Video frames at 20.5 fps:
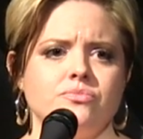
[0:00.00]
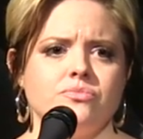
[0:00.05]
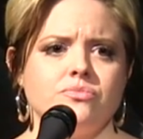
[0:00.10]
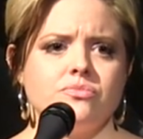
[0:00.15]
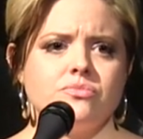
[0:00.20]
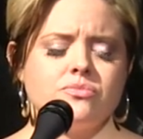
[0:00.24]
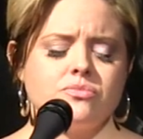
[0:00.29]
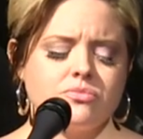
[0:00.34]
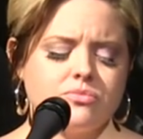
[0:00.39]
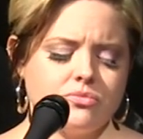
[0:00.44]

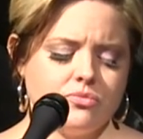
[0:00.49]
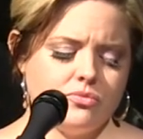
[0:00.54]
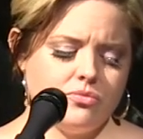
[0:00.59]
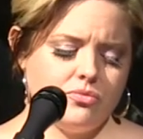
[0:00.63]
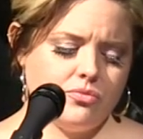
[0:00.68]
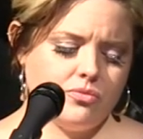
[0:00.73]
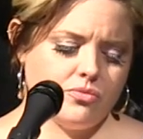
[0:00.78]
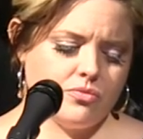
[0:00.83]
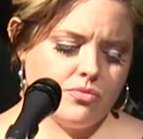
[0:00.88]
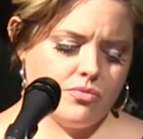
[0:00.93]

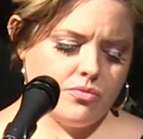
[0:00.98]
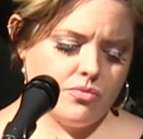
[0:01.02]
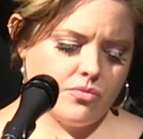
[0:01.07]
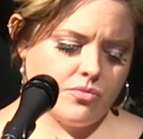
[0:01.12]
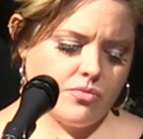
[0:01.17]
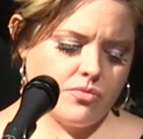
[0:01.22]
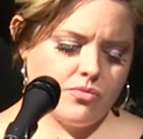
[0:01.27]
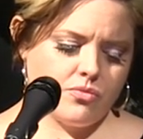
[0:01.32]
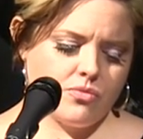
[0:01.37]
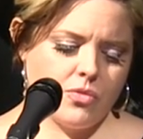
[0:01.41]

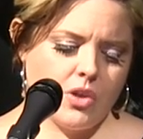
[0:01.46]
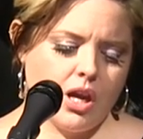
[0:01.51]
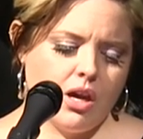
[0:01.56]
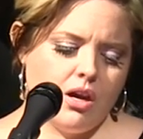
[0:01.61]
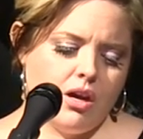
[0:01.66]
Nothing is said.